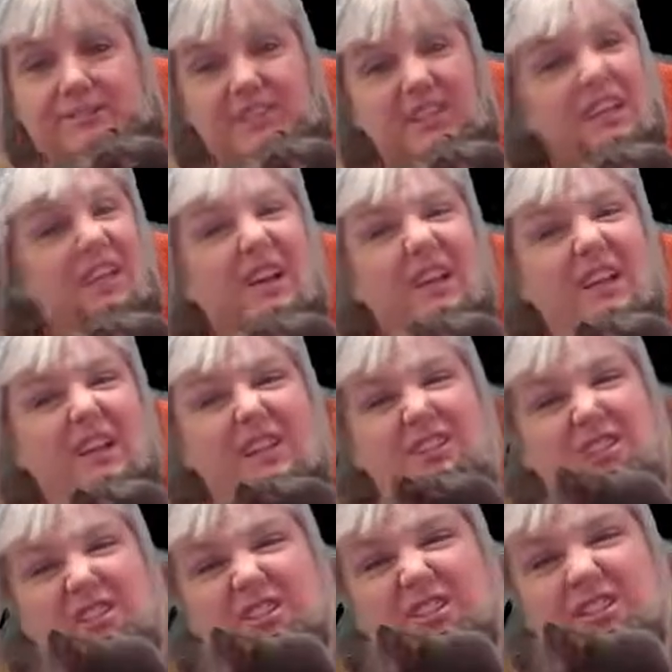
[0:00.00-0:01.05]
Didn't like
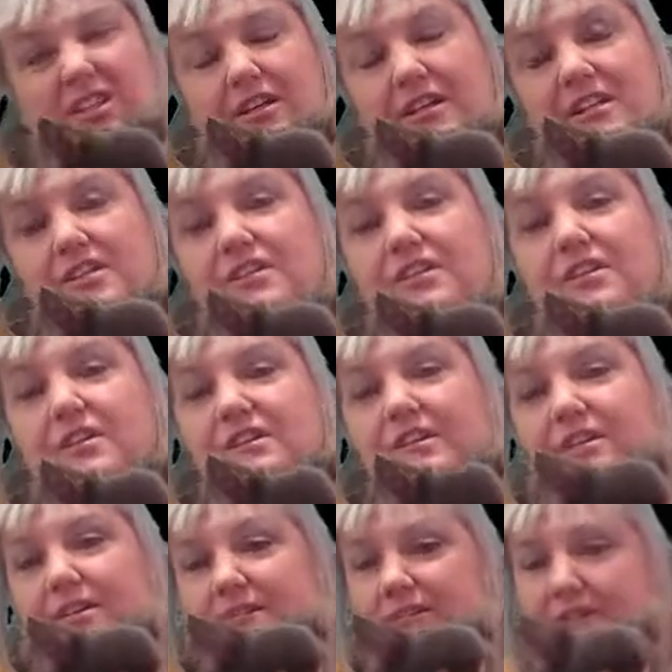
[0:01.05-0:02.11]
last year's Chinese New Year